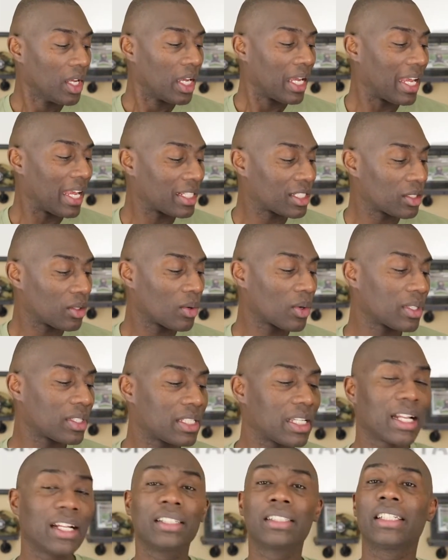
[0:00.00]
His Lord
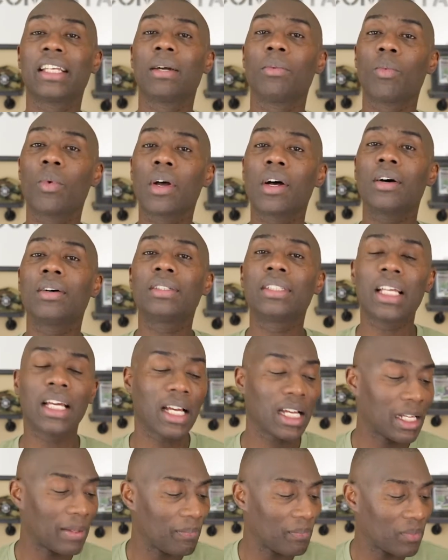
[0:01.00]
said unto him, Well
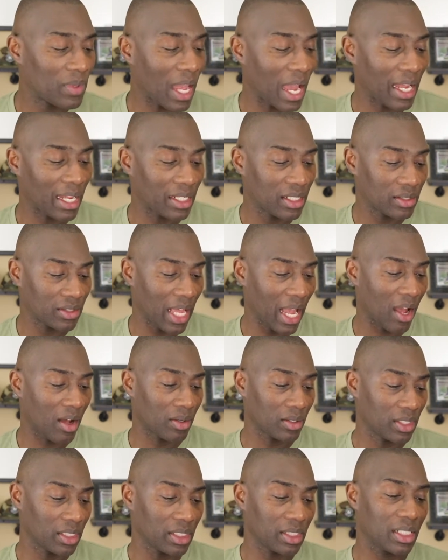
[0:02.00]
done,
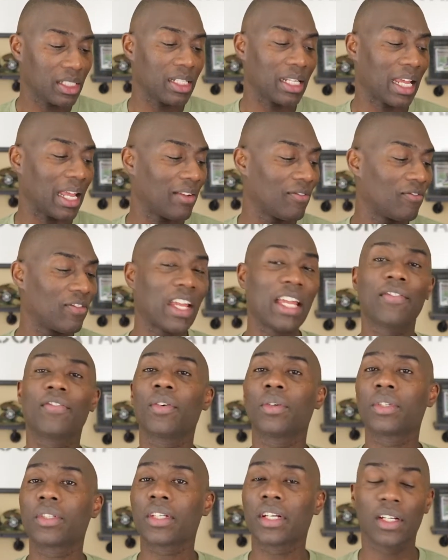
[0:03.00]
thou good and
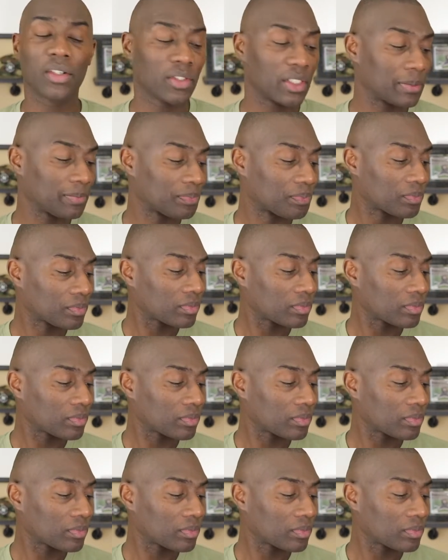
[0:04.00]
faithful servant.